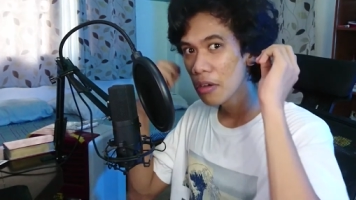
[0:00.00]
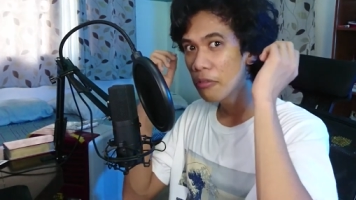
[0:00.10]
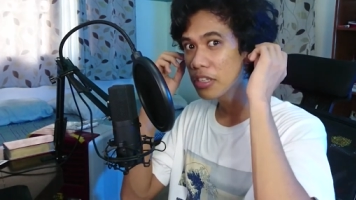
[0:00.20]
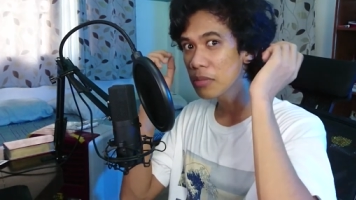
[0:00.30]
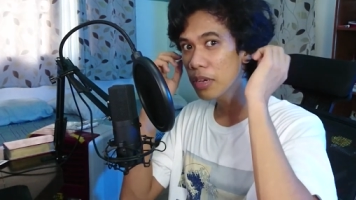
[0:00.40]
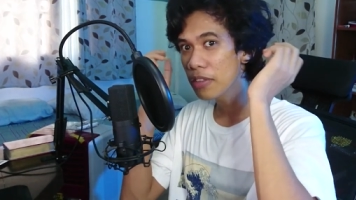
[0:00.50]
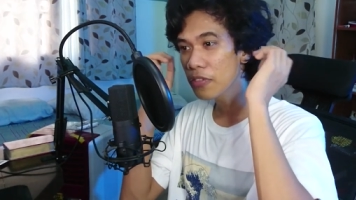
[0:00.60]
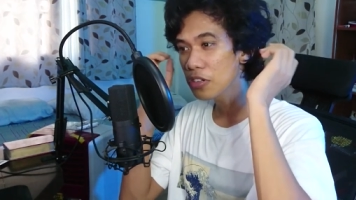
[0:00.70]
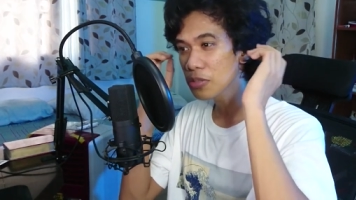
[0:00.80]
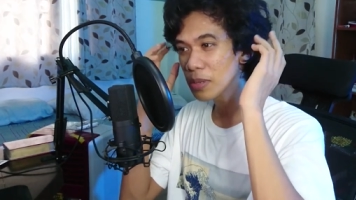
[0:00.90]
wear some
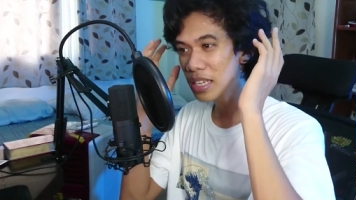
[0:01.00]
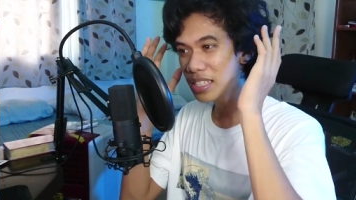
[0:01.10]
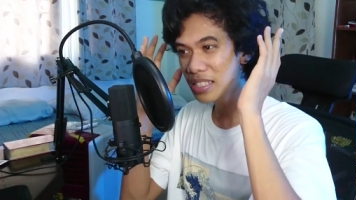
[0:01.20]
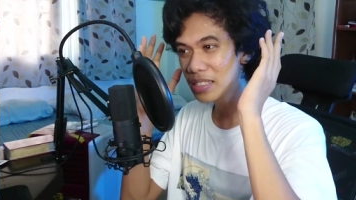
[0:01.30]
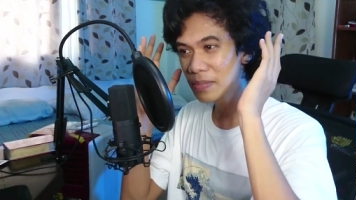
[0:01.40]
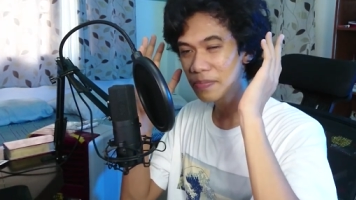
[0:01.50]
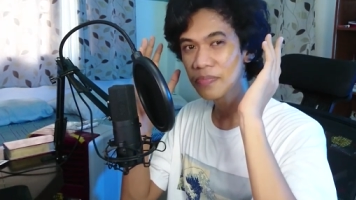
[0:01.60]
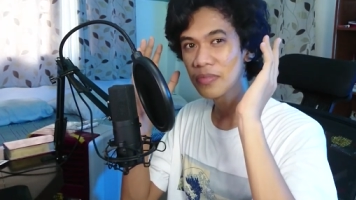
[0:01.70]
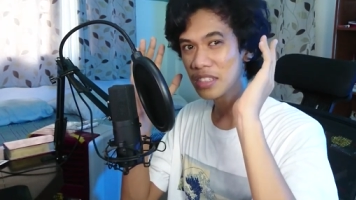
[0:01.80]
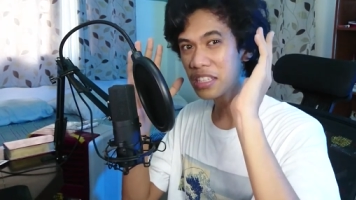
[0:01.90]
headphones because
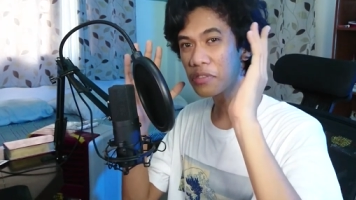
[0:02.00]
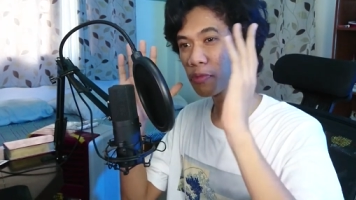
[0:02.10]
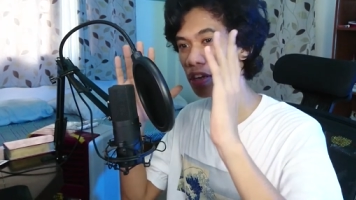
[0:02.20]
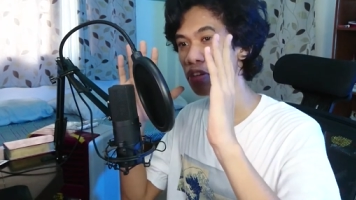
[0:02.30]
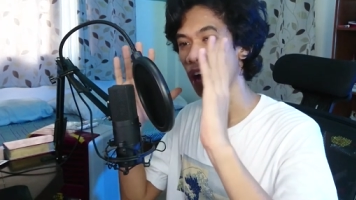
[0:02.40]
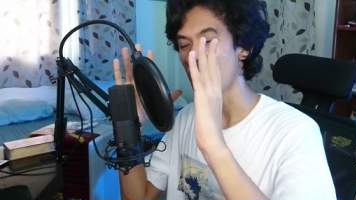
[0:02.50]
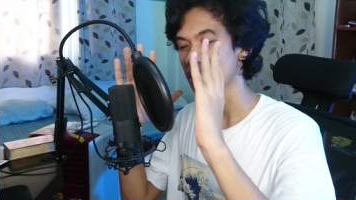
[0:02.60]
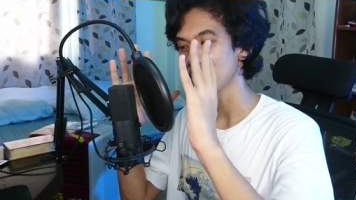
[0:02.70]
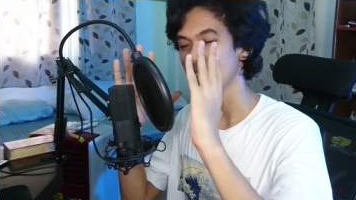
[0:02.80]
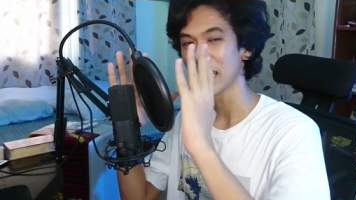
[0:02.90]
this is where you
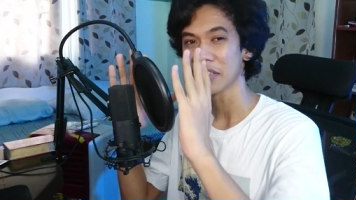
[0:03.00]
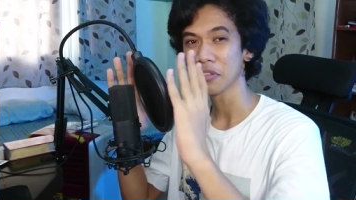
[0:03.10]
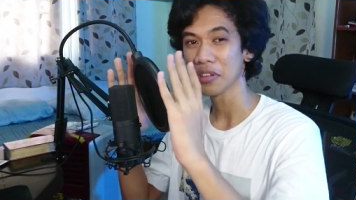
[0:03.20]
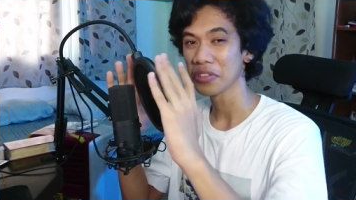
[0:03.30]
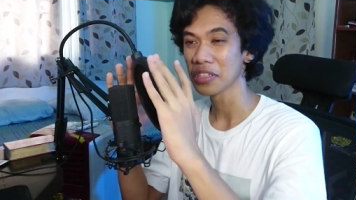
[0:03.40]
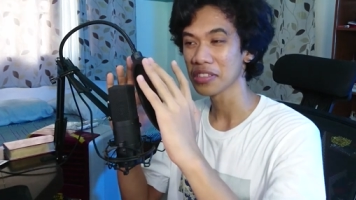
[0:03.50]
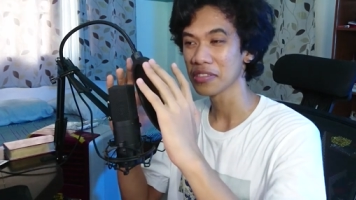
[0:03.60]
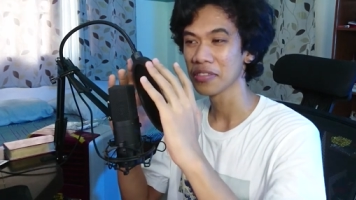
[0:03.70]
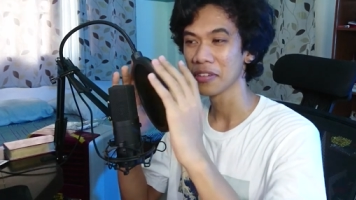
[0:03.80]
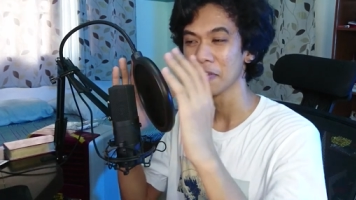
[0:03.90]
actually get to
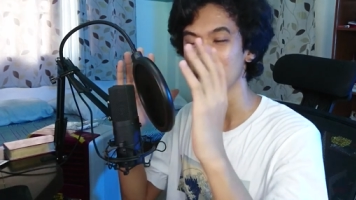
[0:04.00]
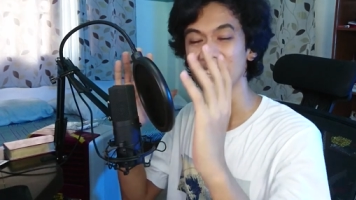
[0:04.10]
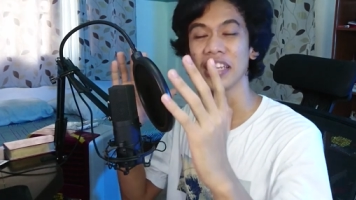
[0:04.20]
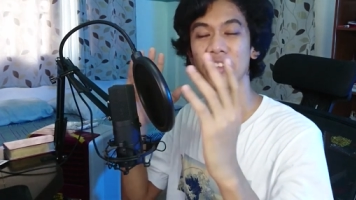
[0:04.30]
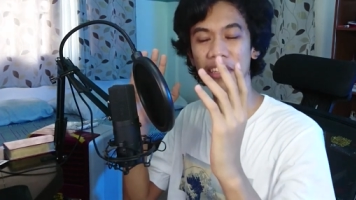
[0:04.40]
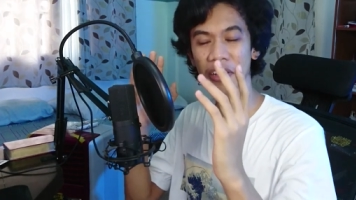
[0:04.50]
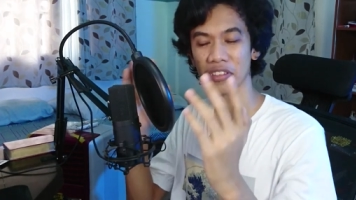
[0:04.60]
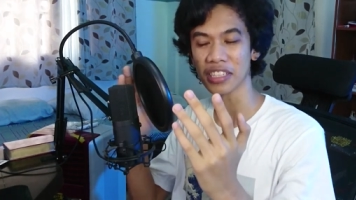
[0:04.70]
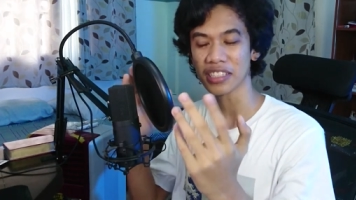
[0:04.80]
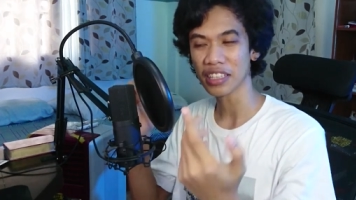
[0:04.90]
notice, really
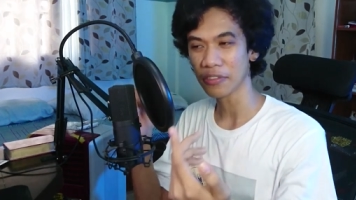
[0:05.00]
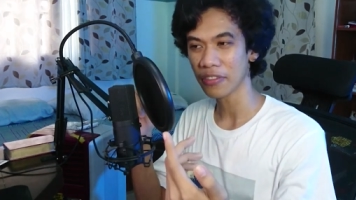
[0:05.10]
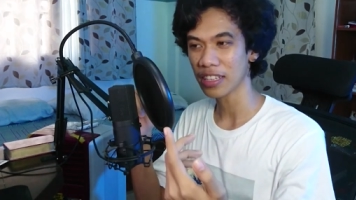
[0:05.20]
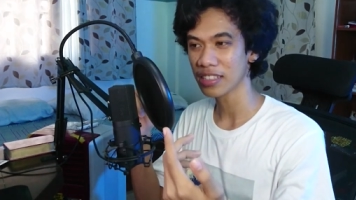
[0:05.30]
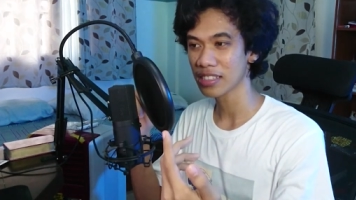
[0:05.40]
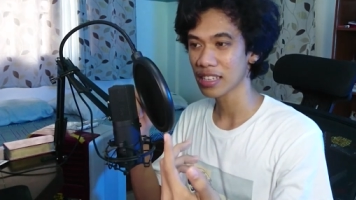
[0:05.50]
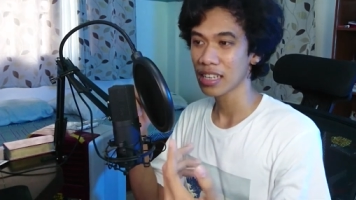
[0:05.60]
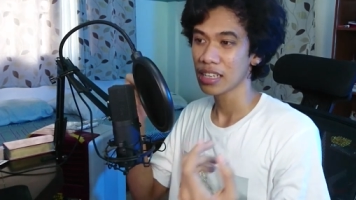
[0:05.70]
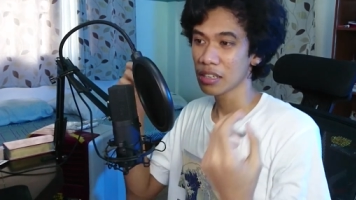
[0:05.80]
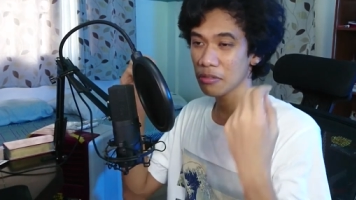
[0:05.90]
notice the difference
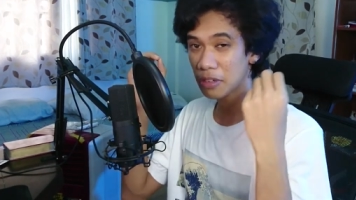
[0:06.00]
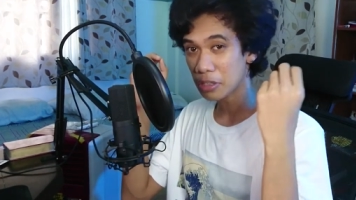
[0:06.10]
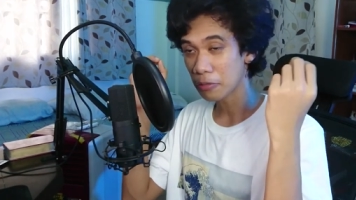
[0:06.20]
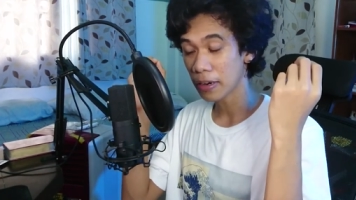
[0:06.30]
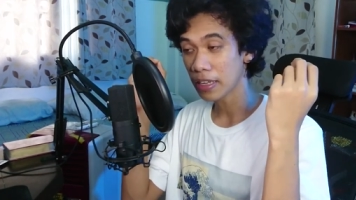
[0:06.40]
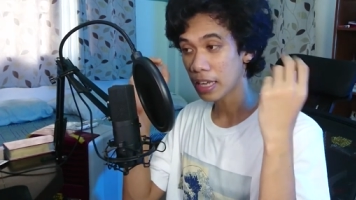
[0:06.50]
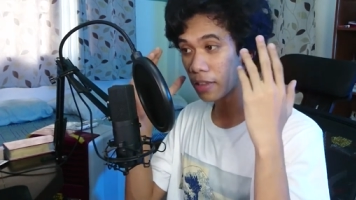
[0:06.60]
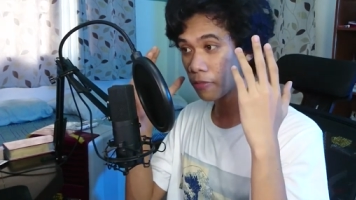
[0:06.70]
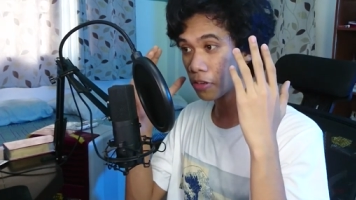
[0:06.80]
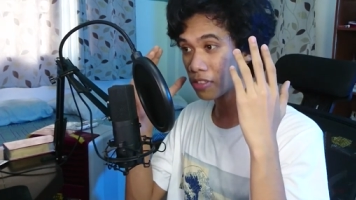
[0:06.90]
when you're wearing
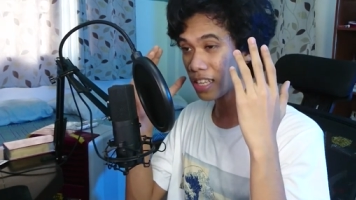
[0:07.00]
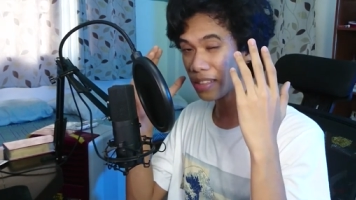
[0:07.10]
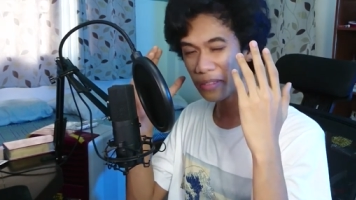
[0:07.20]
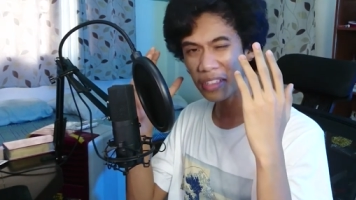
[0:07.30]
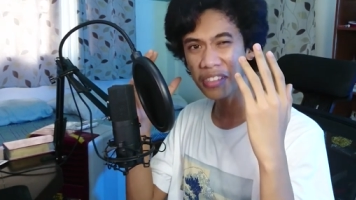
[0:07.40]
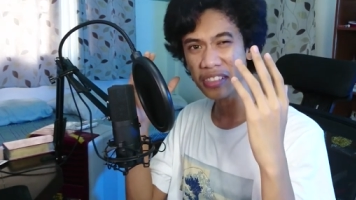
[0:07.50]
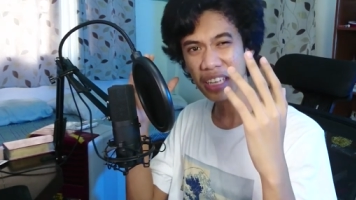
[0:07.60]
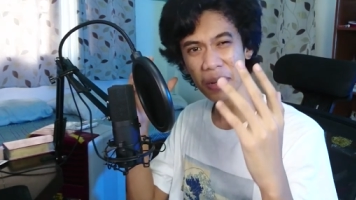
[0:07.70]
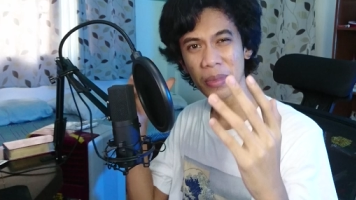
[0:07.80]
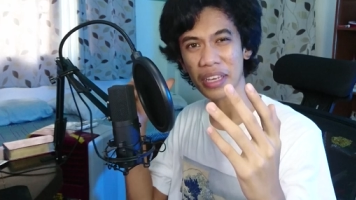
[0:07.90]
headphones, and this is
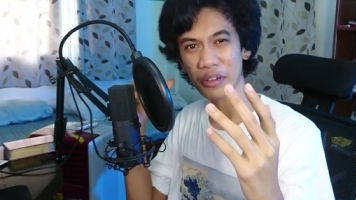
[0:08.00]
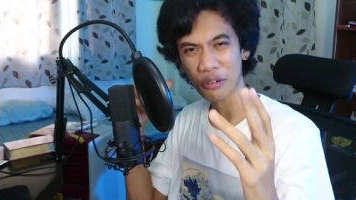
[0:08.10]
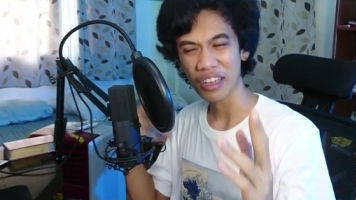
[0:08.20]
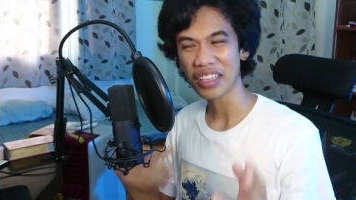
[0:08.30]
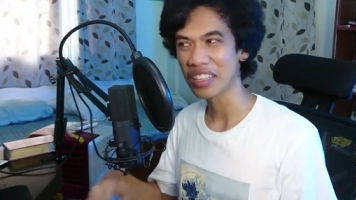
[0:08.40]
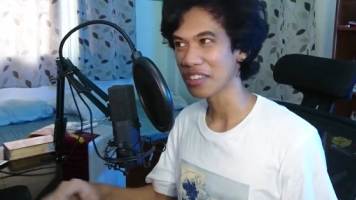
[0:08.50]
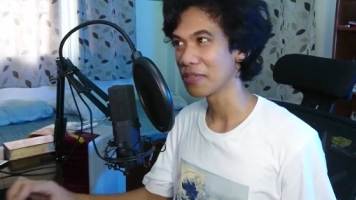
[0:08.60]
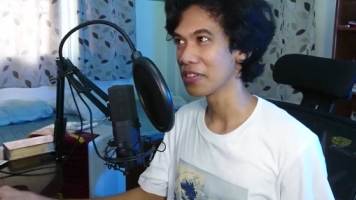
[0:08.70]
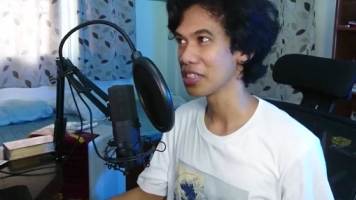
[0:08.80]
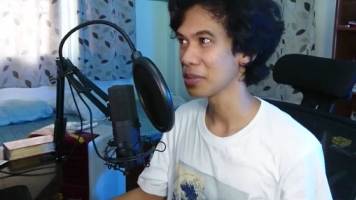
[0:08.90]
gonna be quite
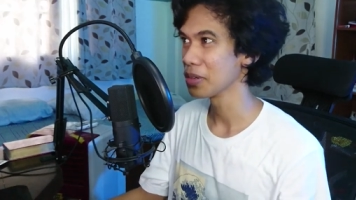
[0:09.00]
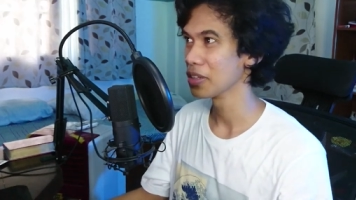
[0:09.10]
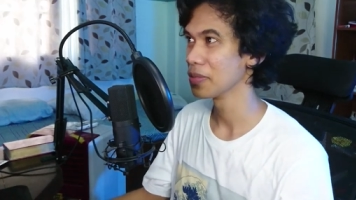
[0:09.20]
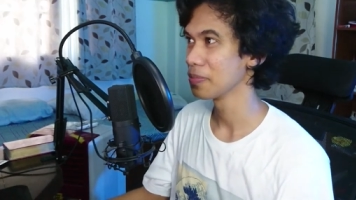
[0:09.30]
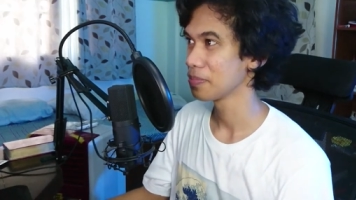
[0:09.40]
uncomfortable.